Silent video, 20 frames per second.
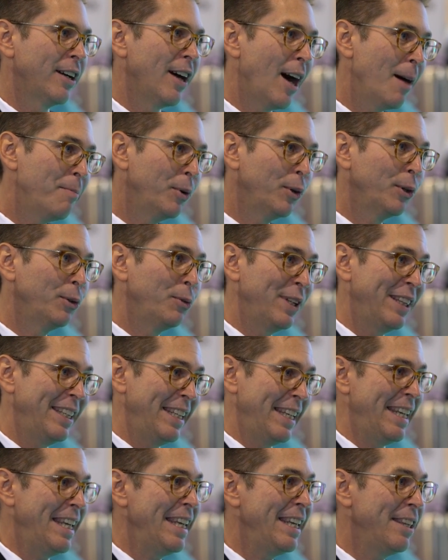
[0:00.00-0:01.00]
coupled with
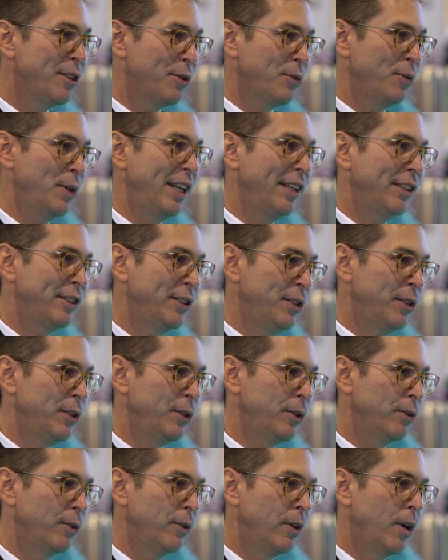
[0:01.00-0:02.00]
the
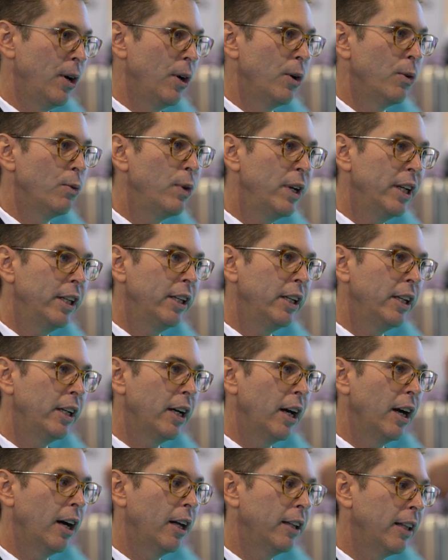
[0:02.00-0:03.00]
E3-2, really
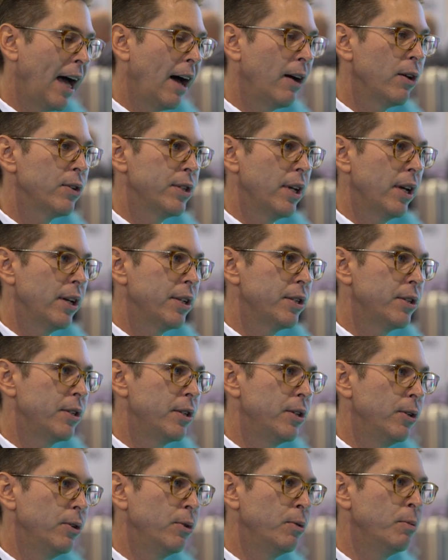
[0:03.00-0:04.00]
allows
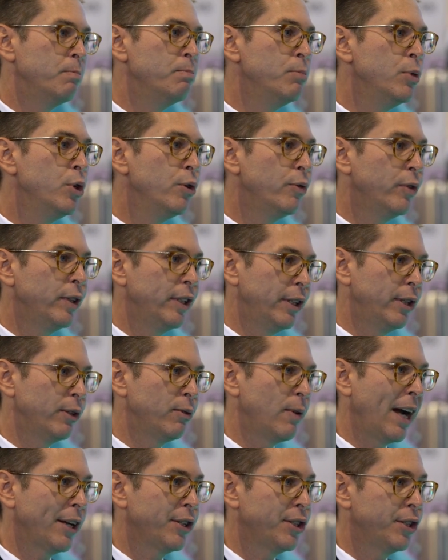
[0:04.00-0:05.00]
us to move in the
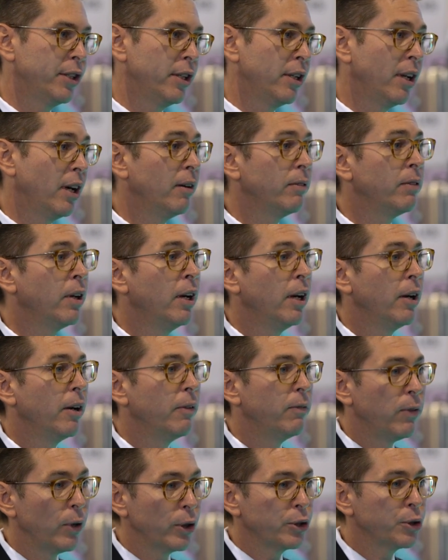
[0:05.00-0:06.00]
direction of
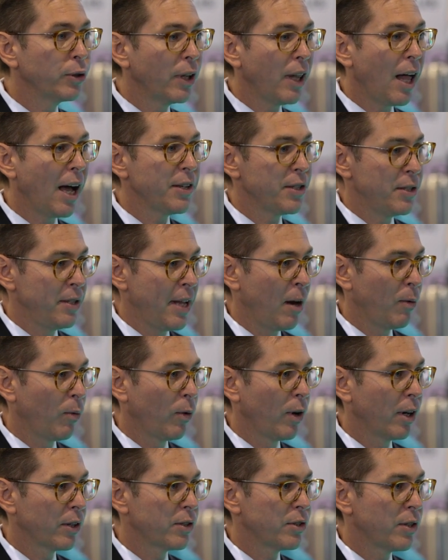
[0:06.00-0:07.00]
virtualized
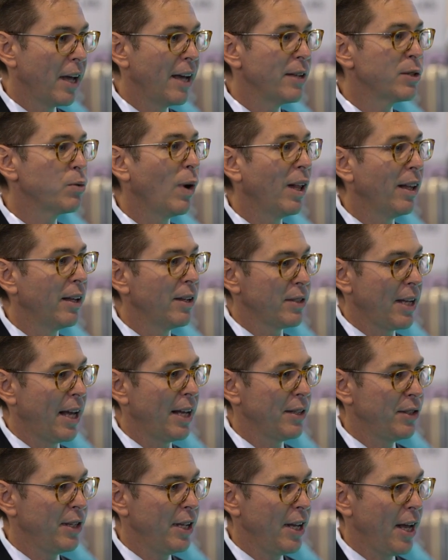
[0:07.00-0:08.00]
networks as well as
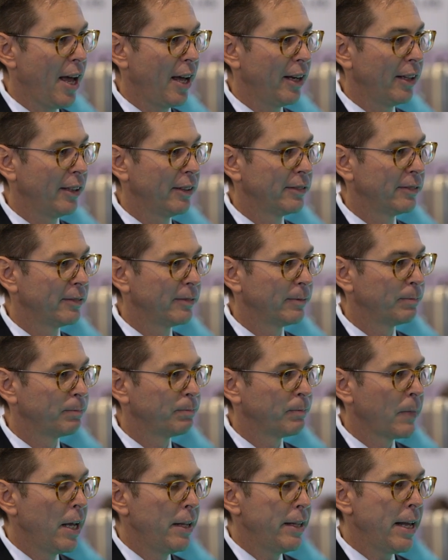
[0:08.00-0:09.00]
SDN.
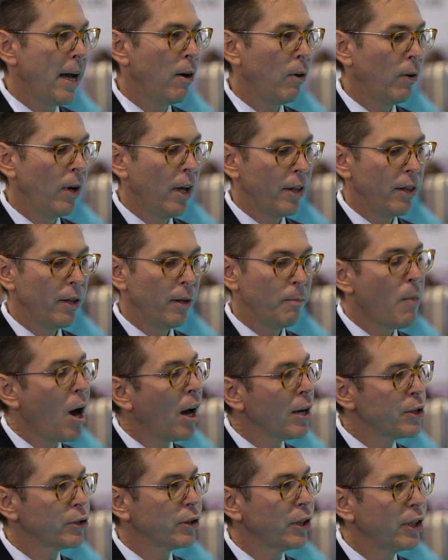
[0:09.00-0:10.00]
Now, the
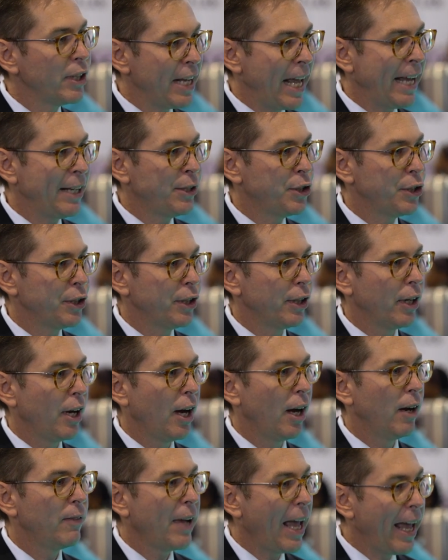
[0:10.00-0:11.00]
modular nature
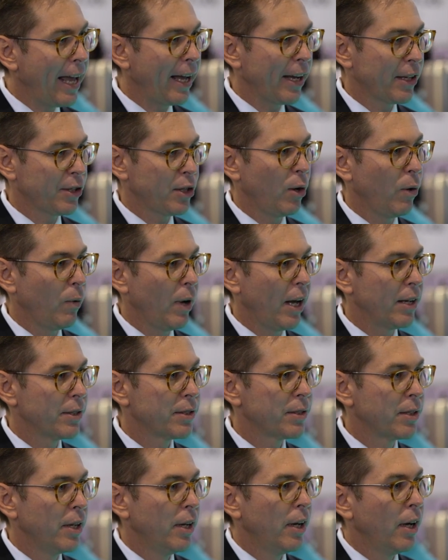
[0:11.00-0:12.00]
of
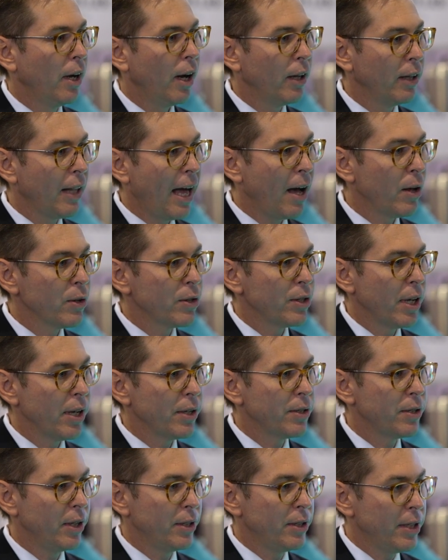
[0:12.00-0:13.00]
AXOS allows
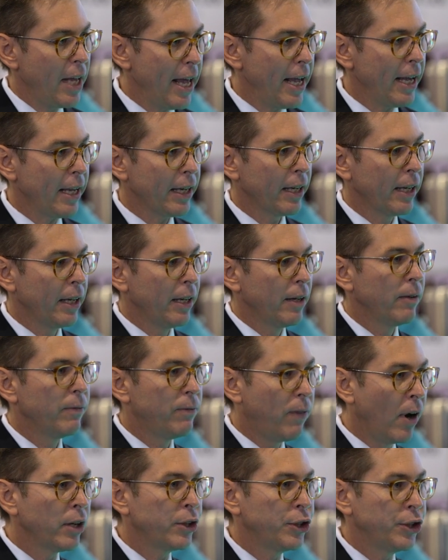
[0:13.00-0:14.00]
us to take
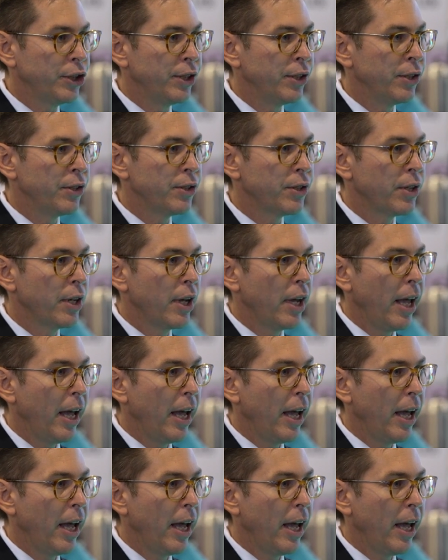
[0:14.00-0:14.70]
functions